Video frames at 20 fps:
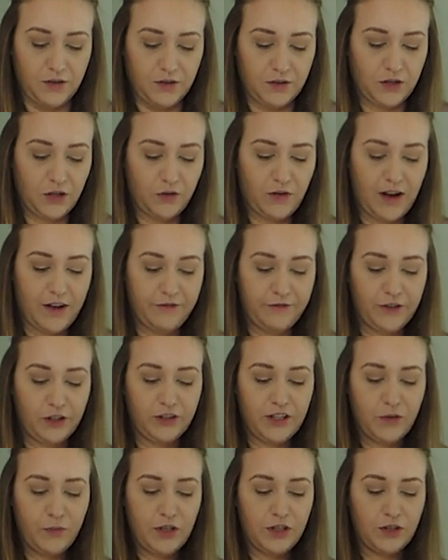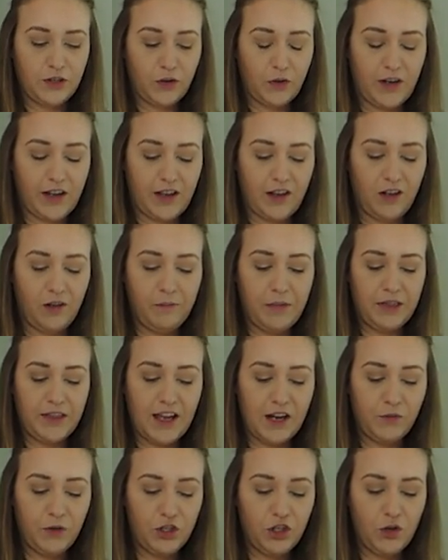So I filled it with soil, but
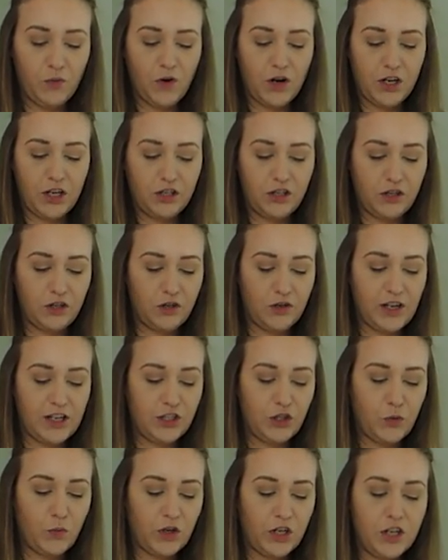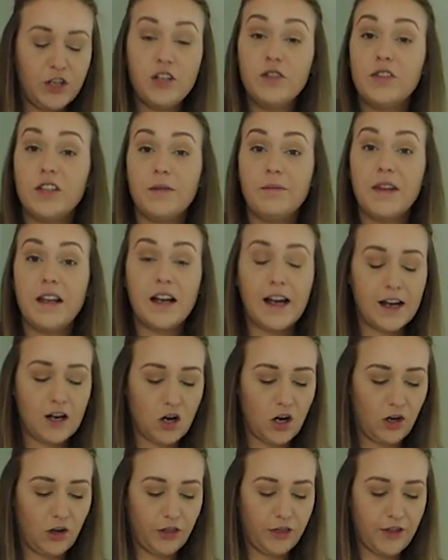then what you want to do is you want to do something I
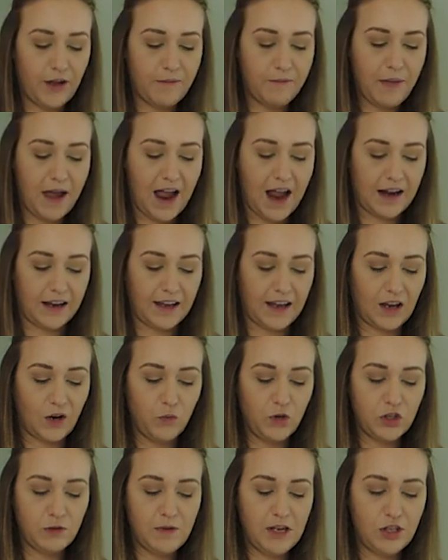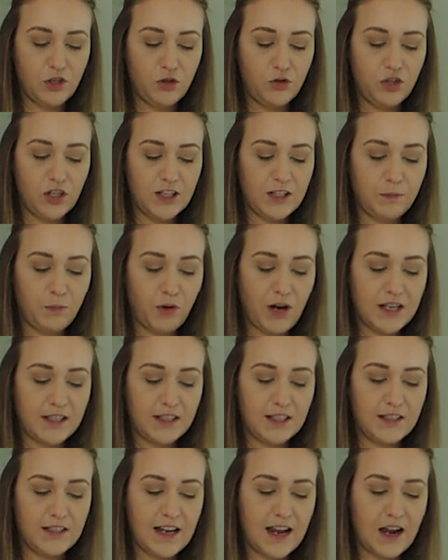call thumb packing, which means you just press
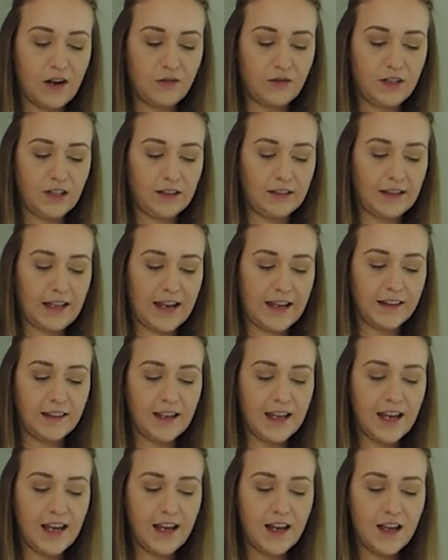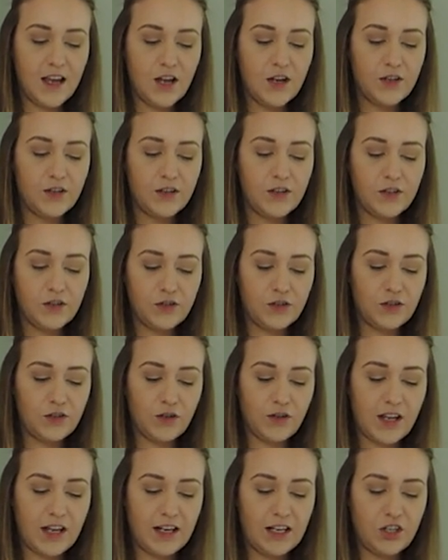it down lightly
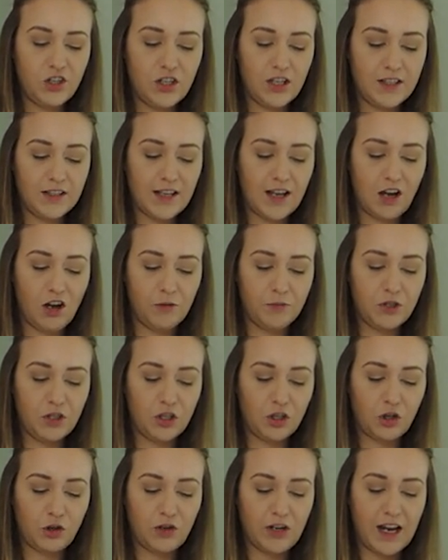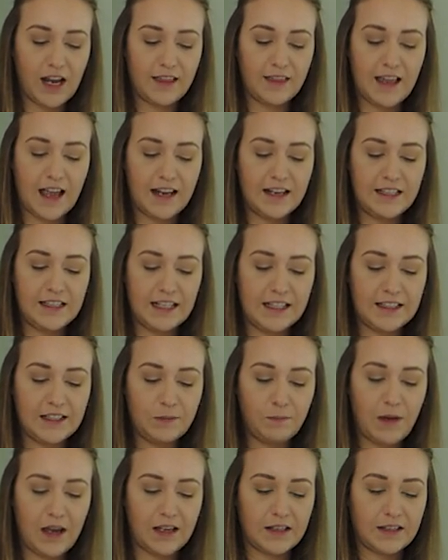so that it just helps to create that
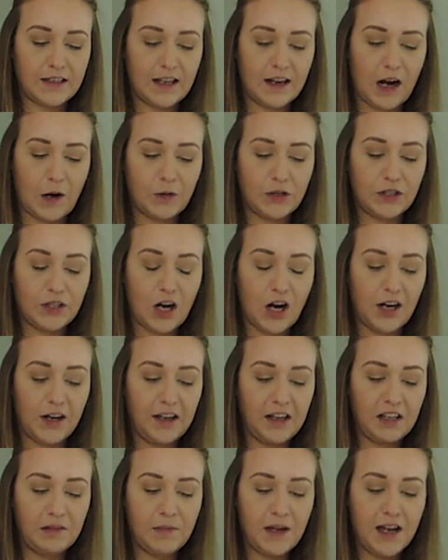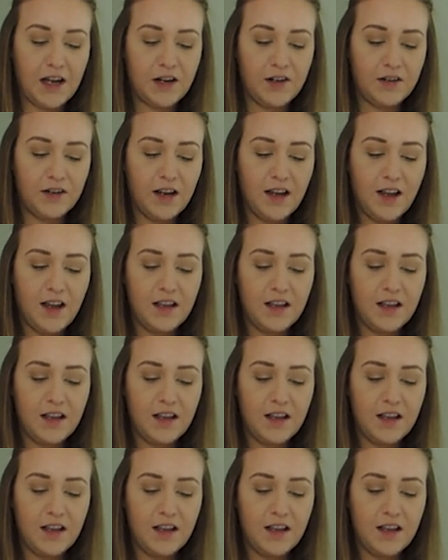dense base that I was talking about,